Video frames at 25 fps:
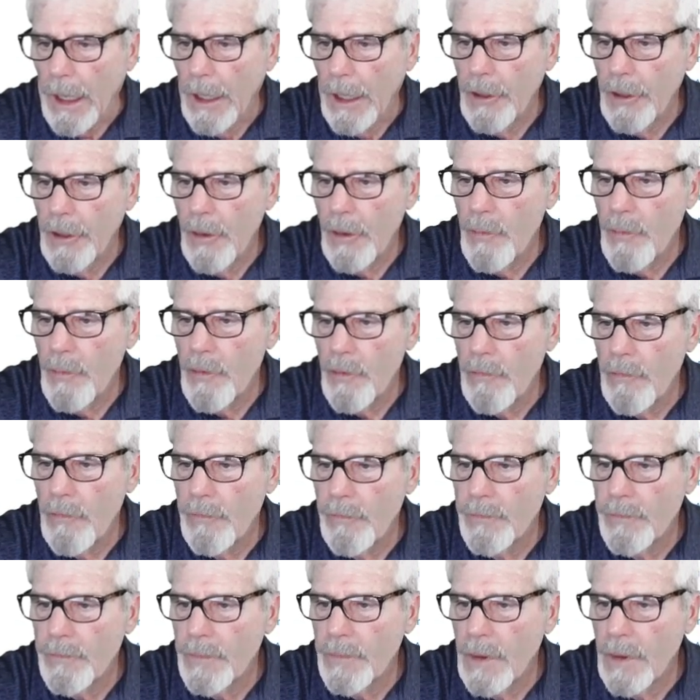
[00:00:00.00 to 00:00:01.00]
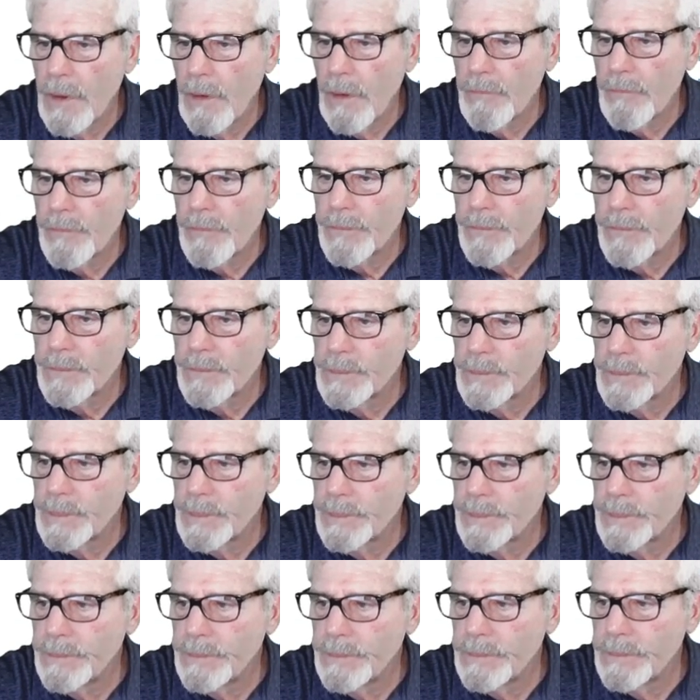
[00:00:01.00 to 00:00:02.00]
a number of
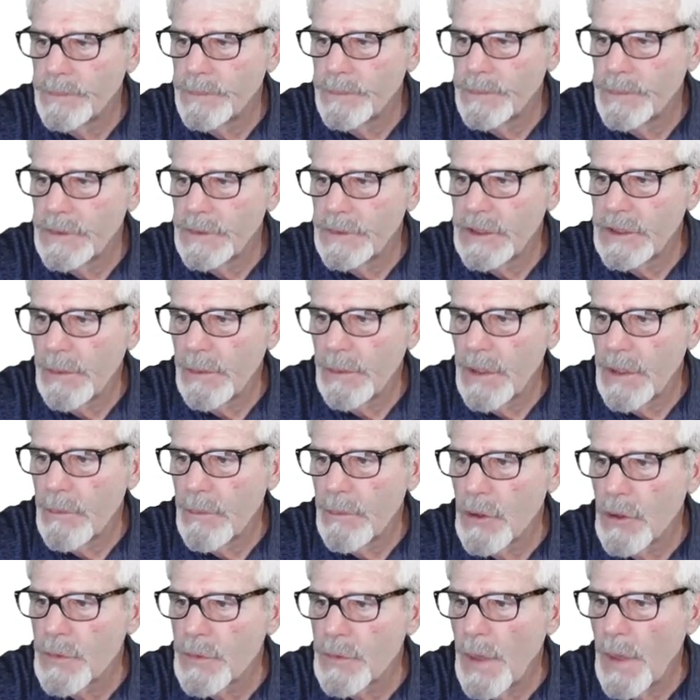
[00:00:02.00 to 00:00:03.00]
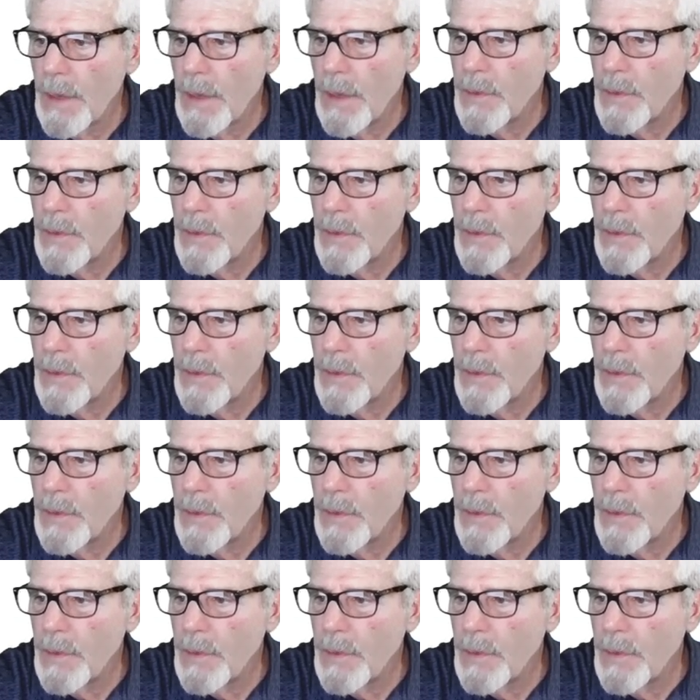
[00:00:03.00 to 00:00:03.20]
some of the most